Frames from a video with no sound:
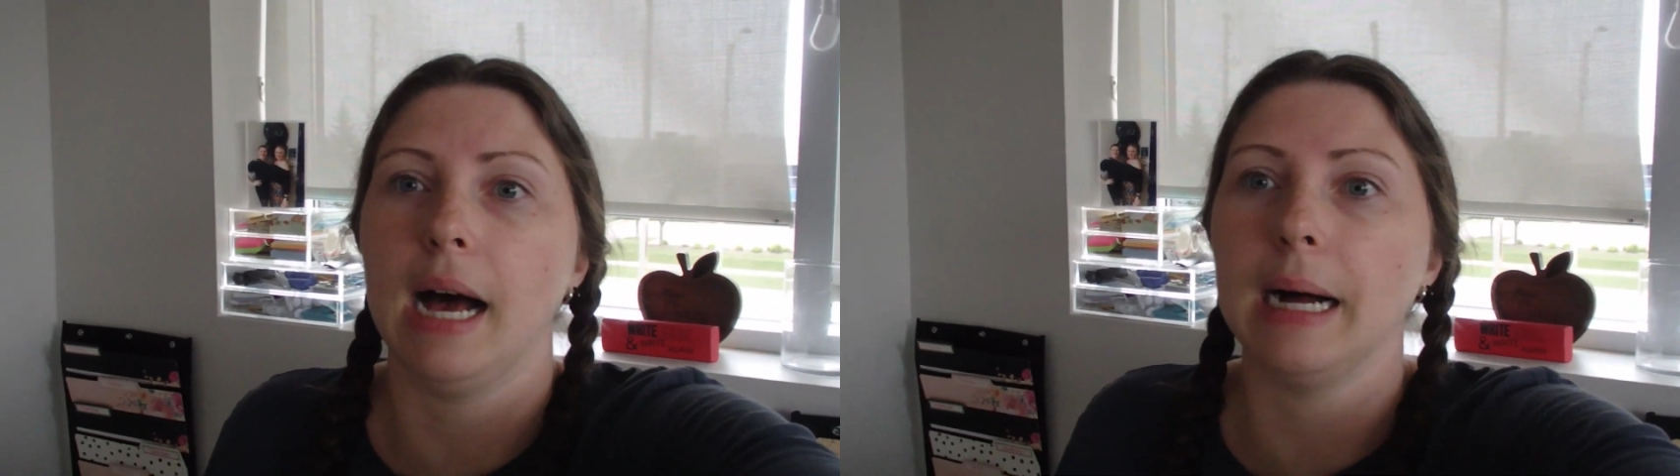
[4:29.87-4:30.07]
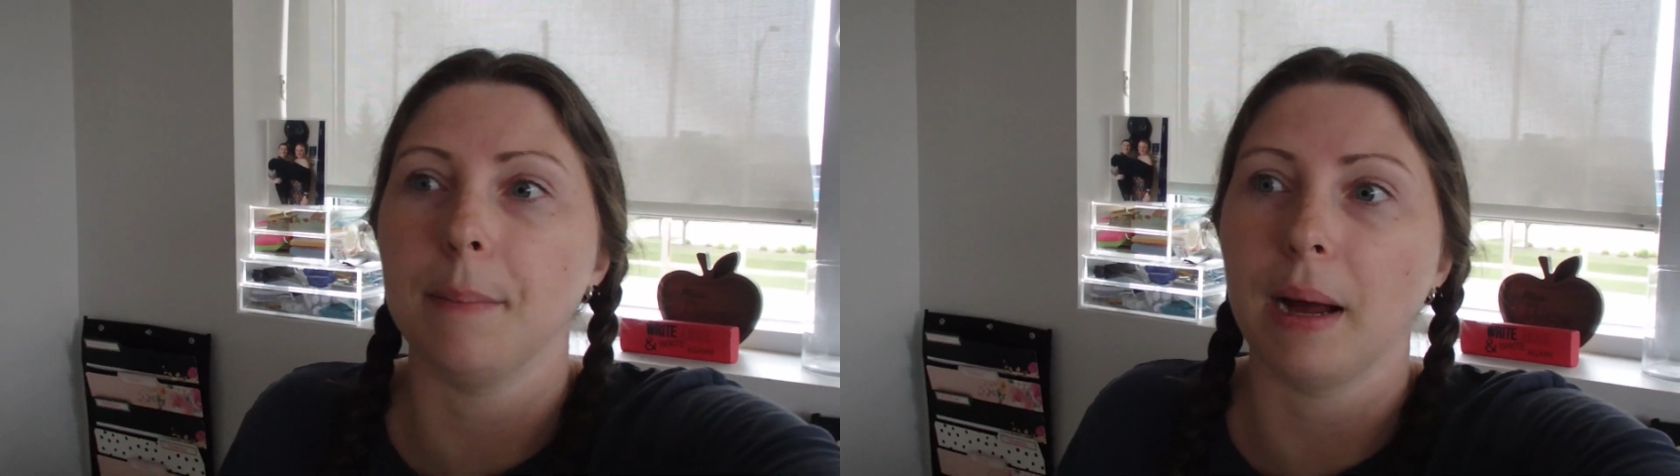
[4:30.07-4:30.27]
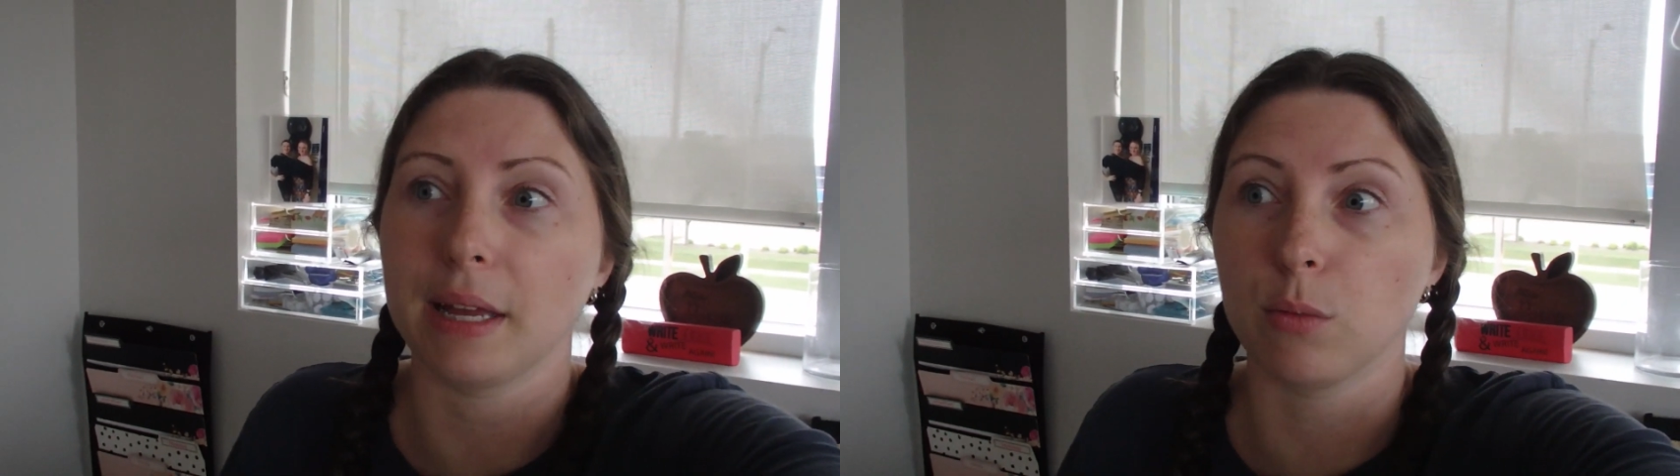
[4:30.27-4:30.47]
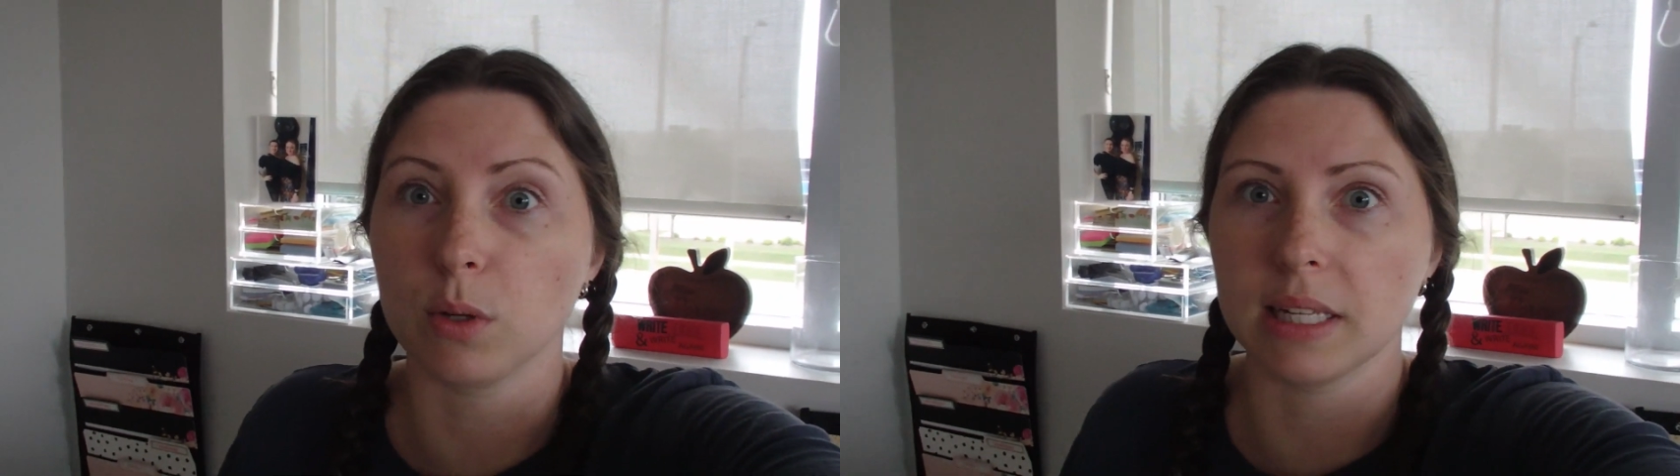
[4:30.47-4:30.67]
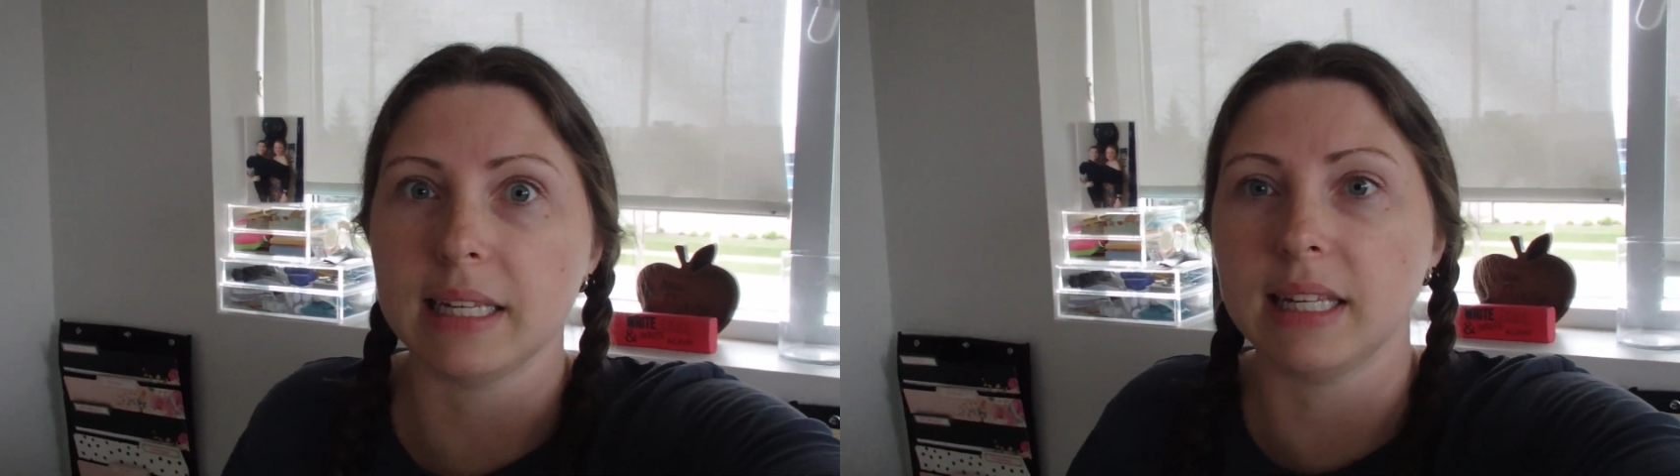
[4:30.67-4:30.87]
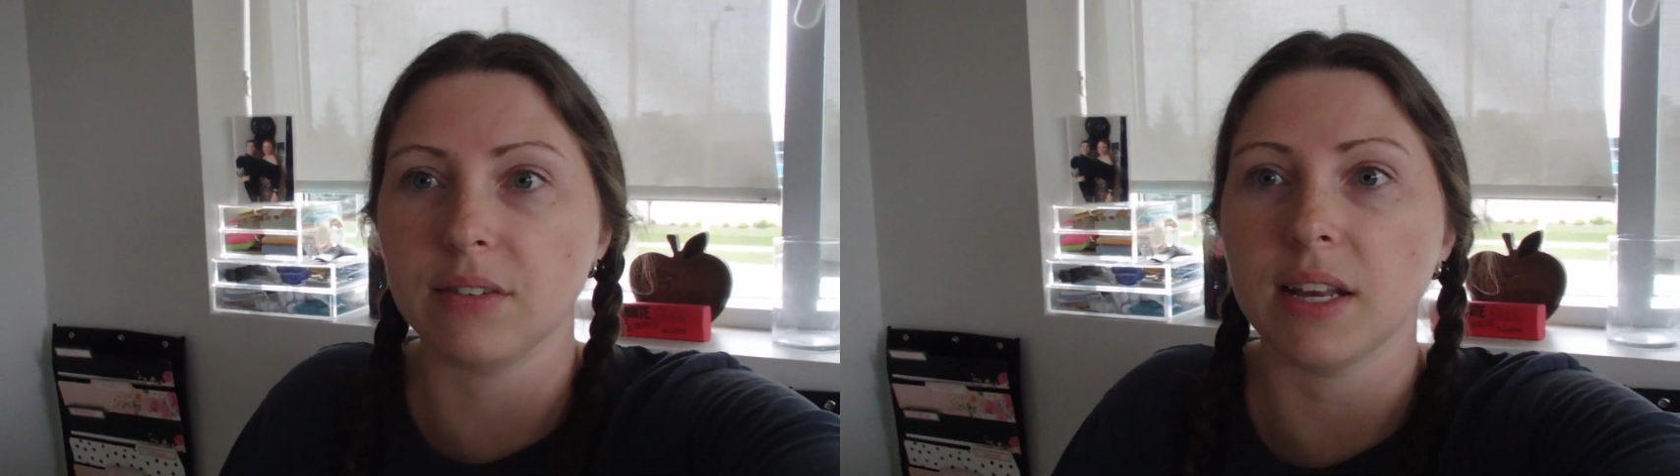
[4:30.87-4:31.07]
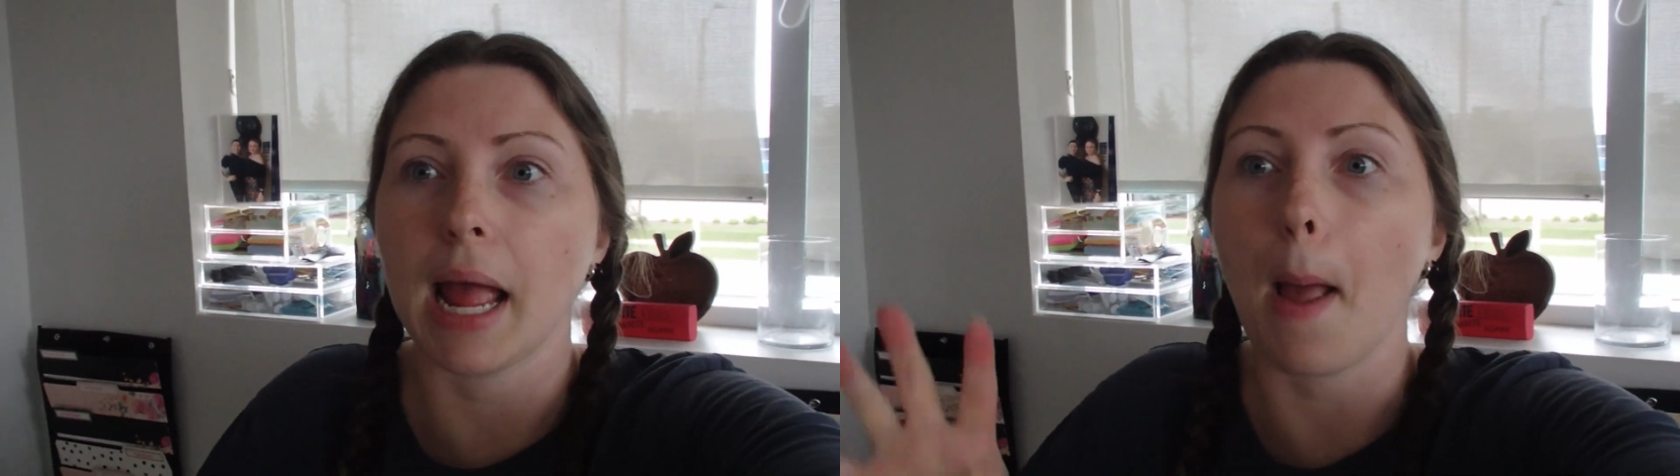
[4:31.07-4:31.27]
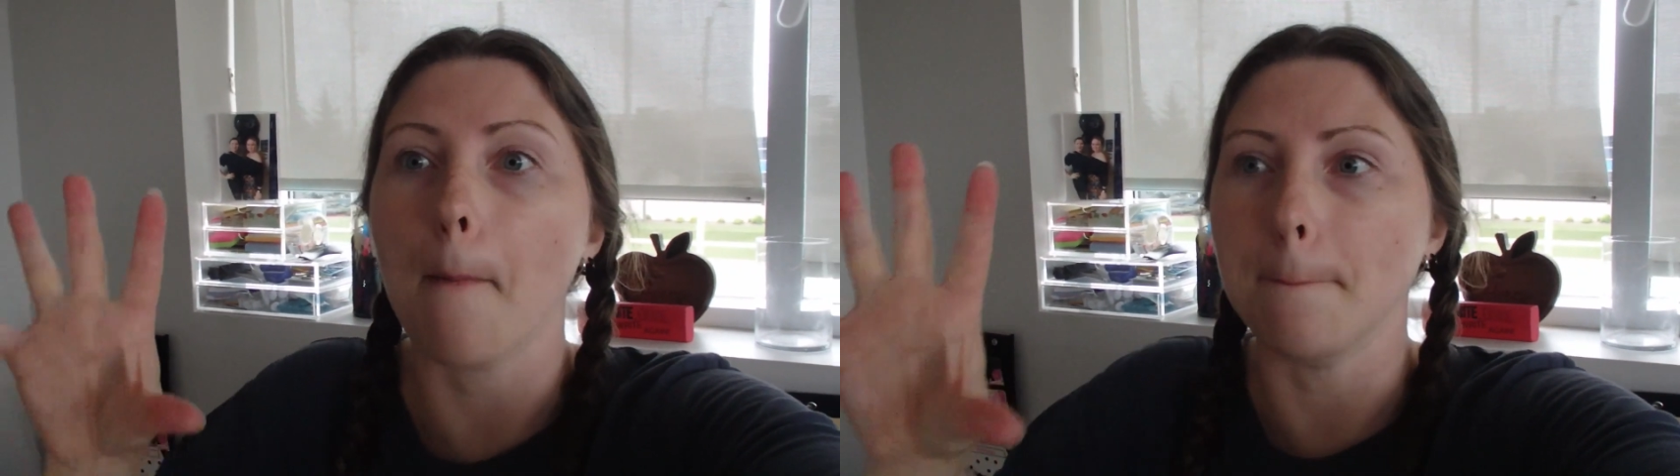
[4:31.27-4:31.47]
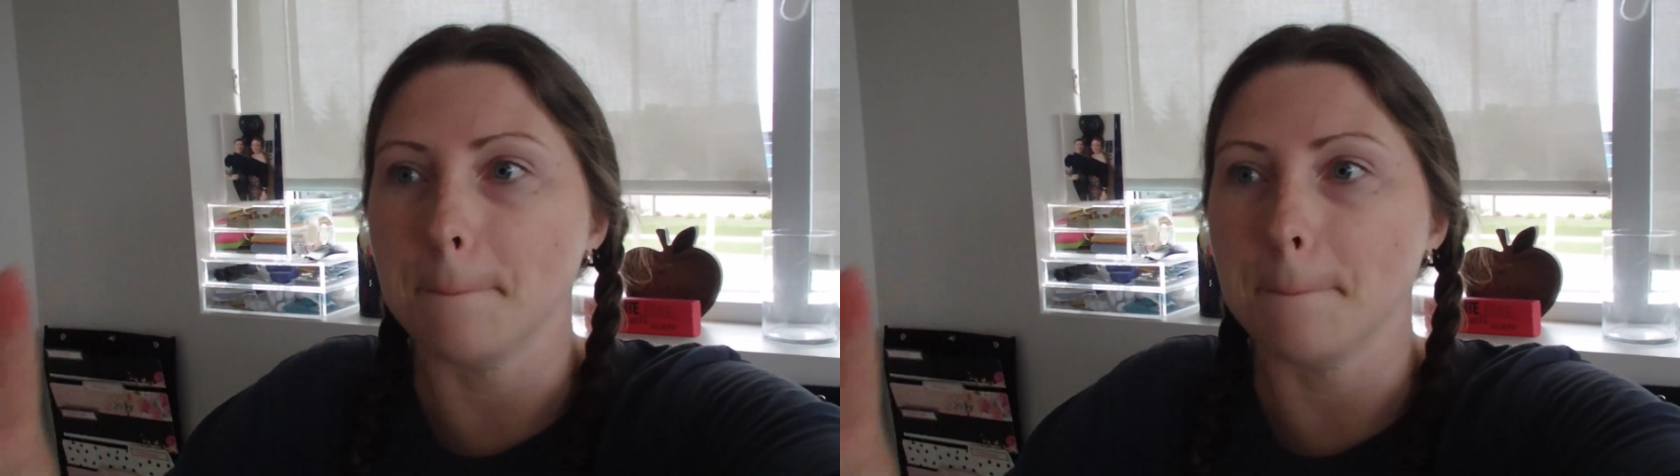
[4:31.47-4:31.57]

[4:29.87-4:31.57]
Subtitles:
I can really give it a